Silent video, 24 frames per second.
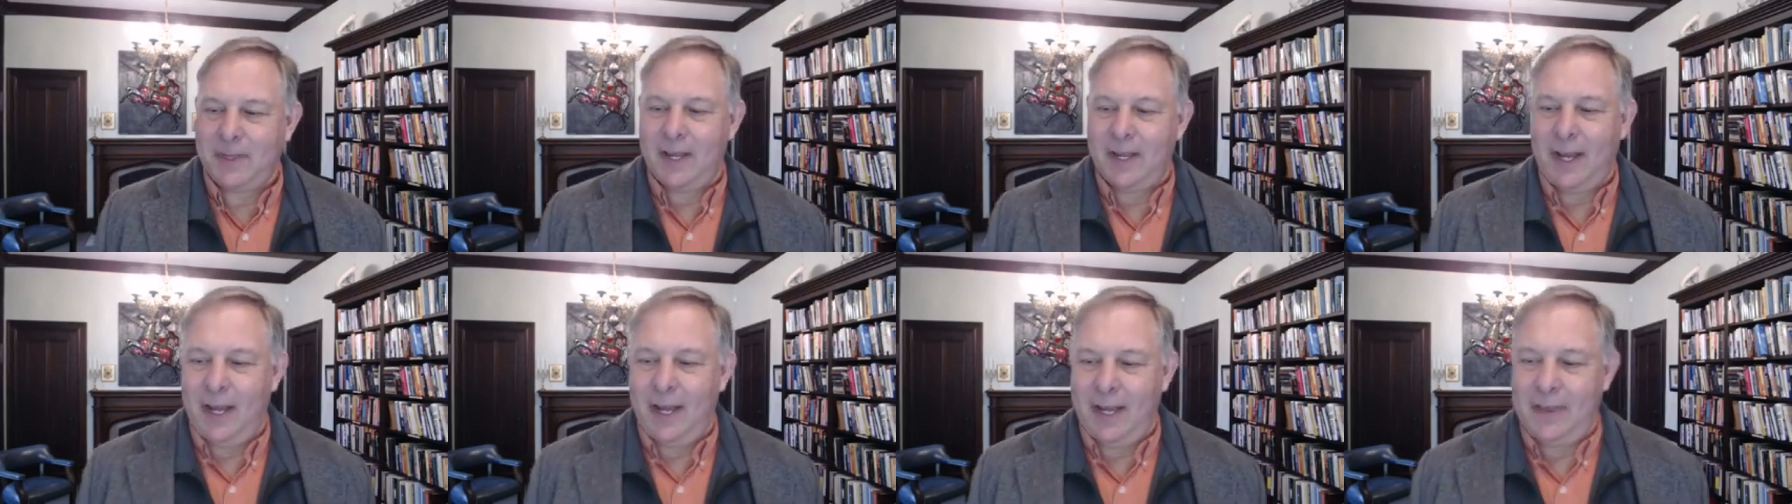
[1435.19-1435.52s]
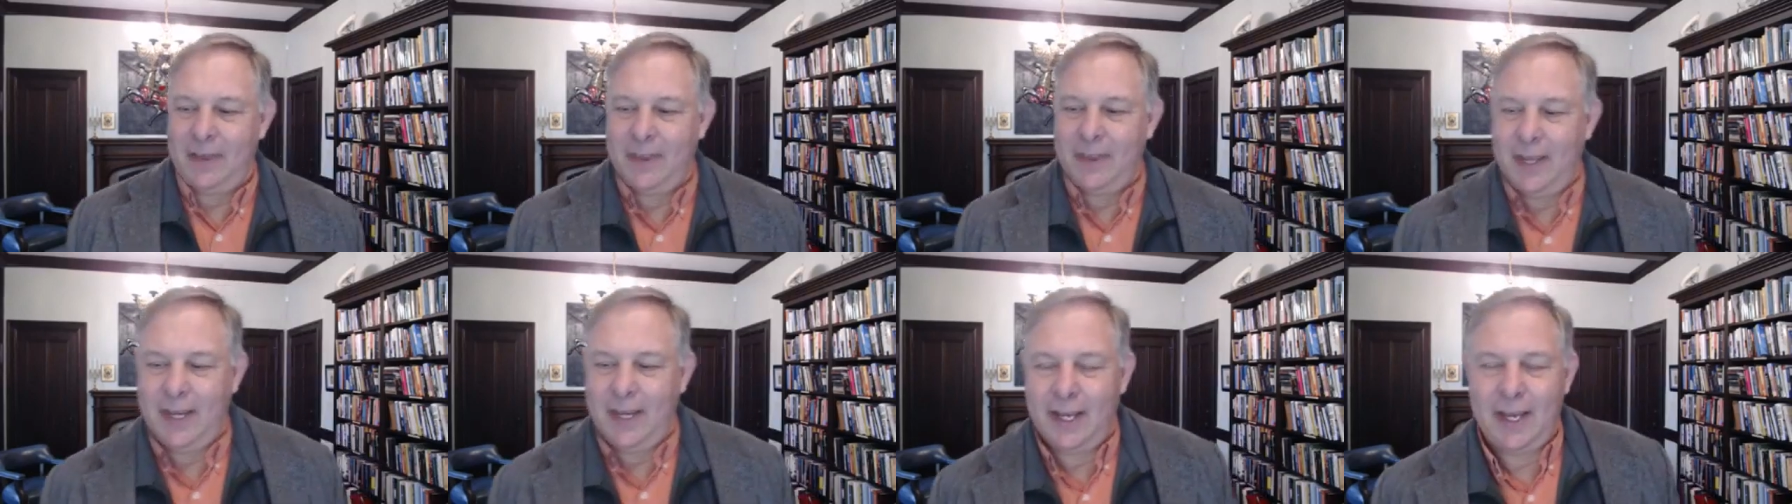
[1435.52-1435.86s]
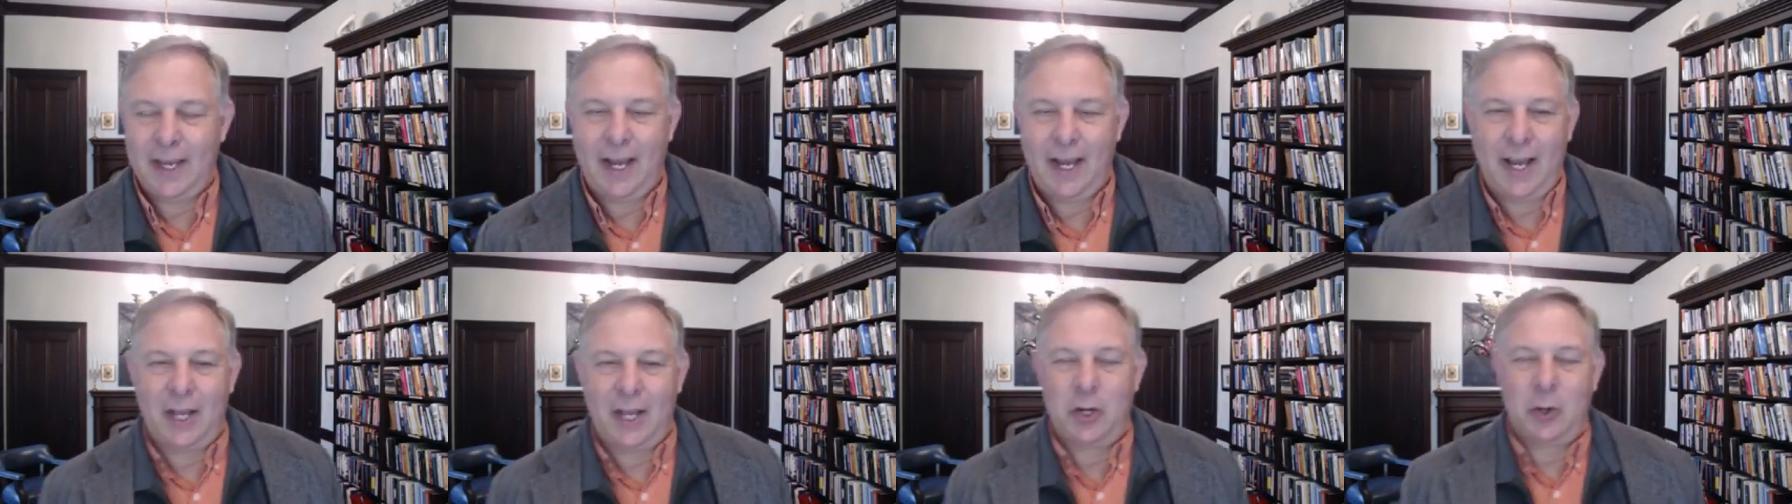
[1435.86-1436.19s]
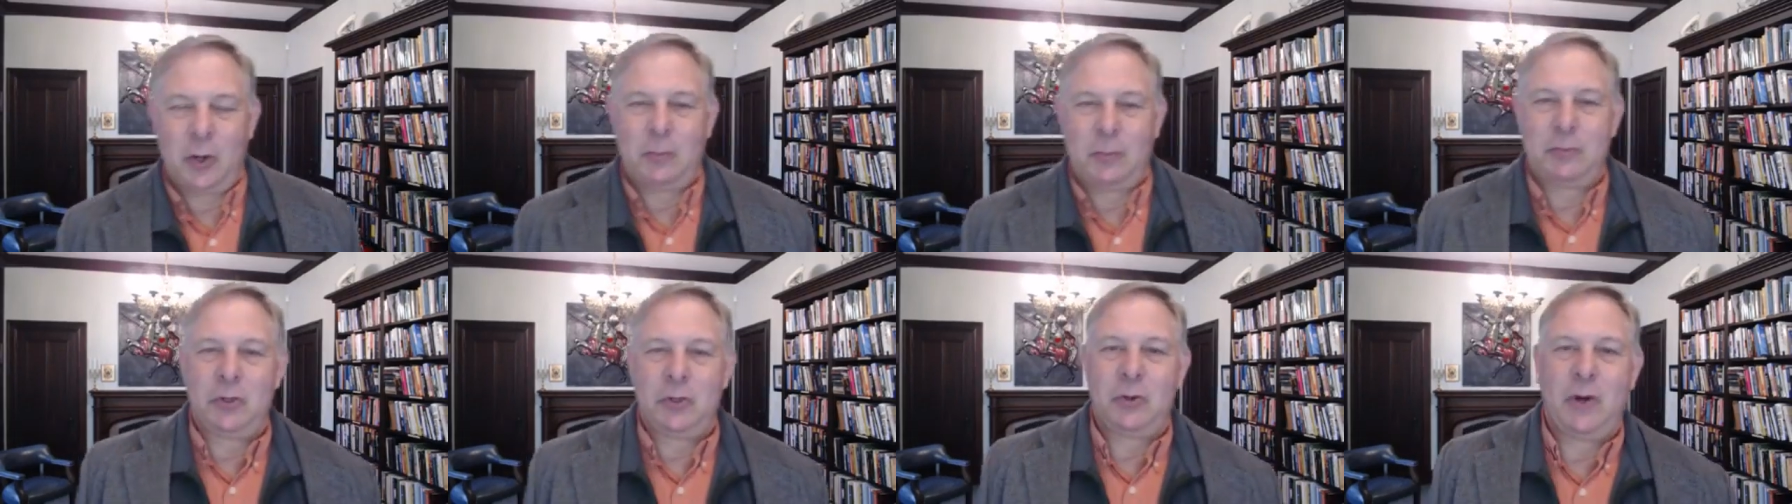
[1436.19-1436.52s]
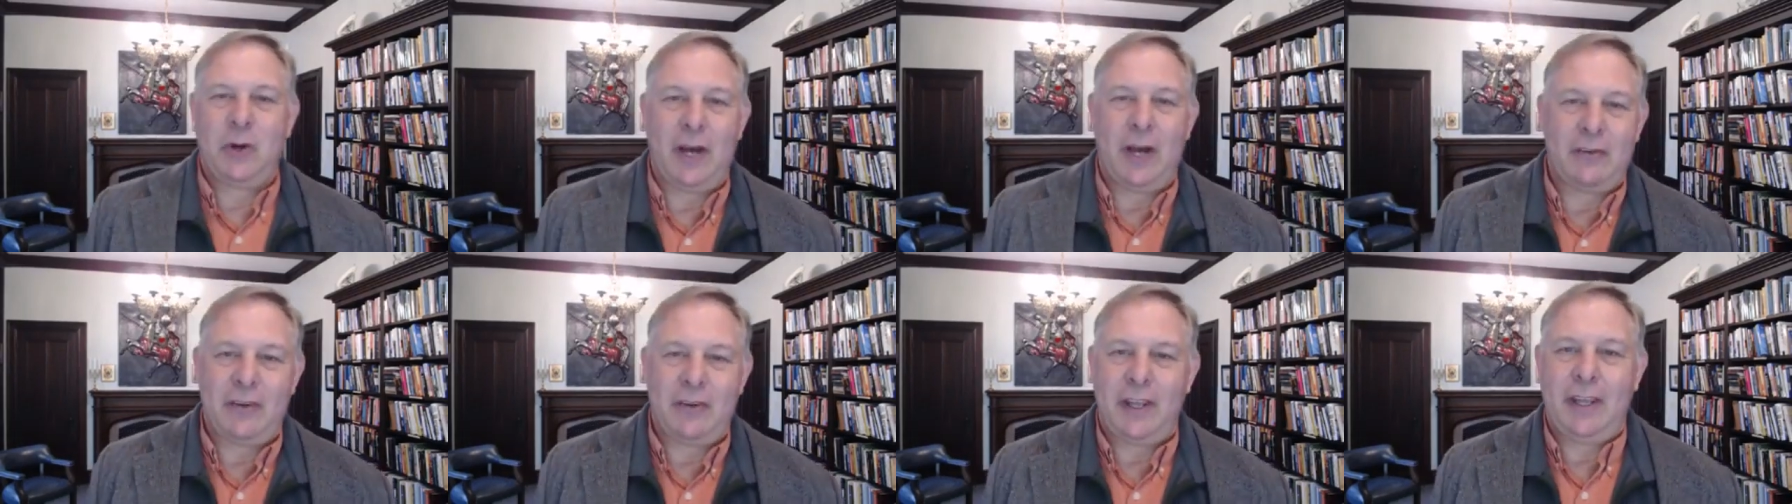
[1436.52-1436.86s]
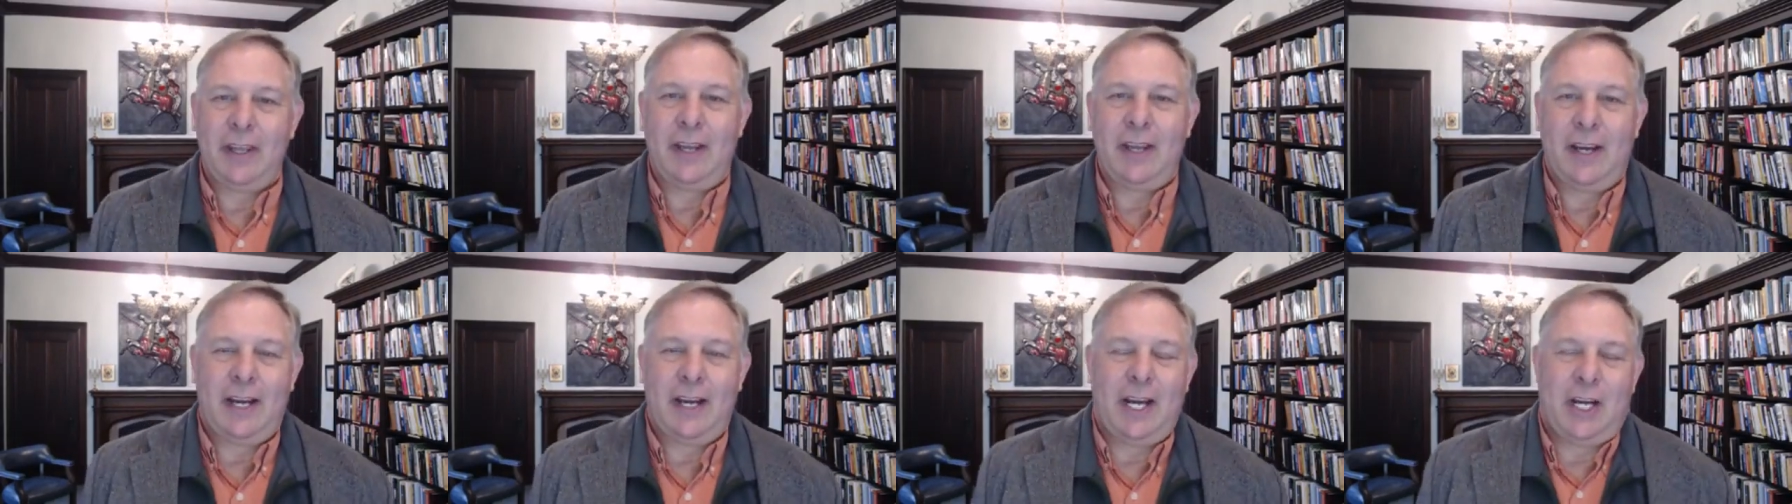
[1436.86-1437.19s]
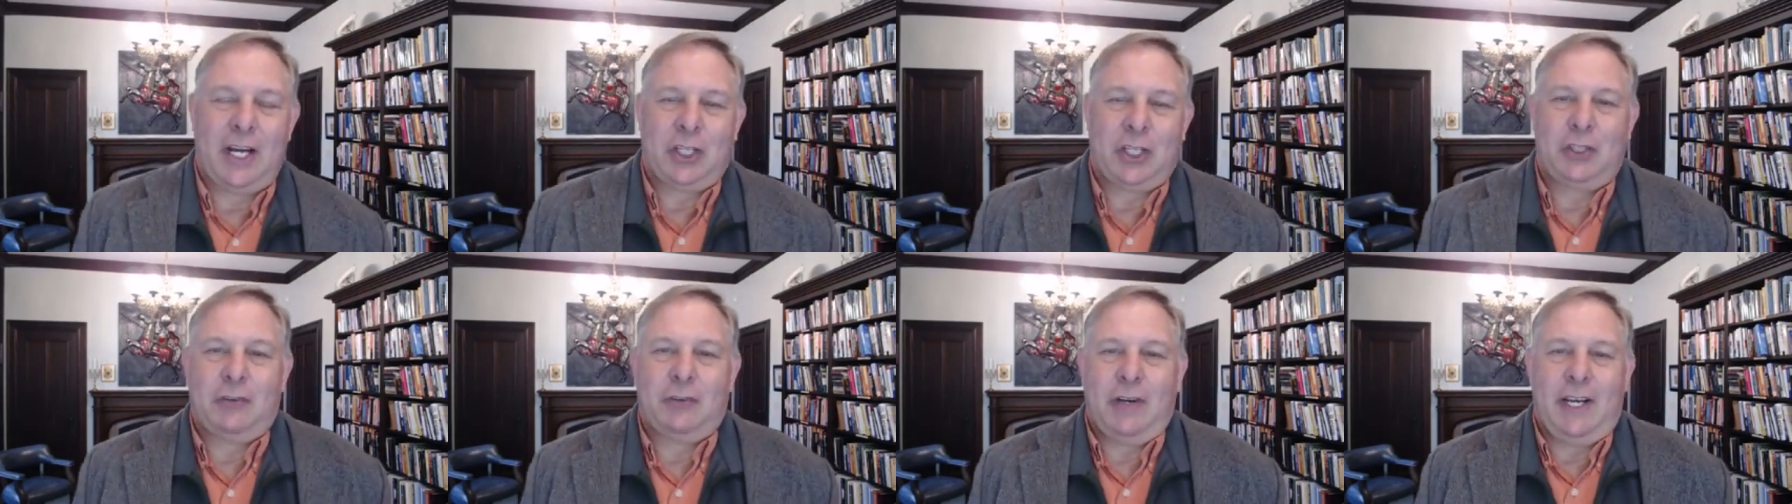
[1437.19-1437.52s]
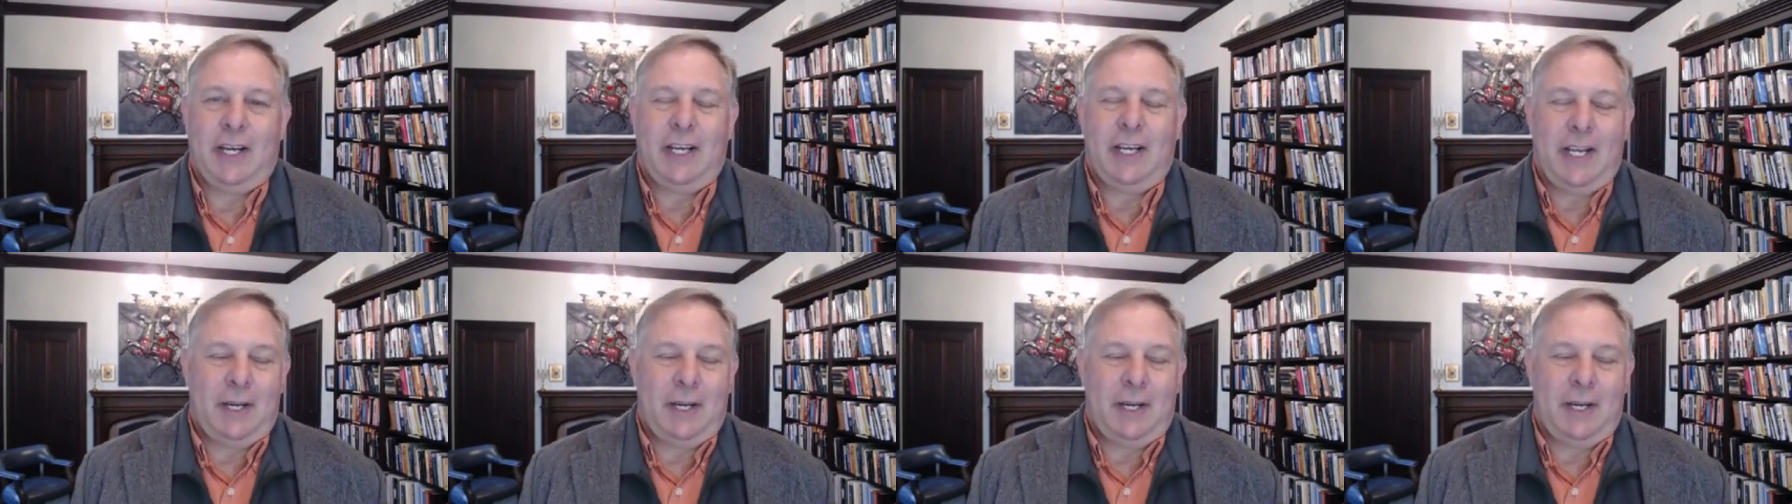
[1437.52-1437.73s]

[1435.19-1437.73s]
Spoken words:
I hope you have a great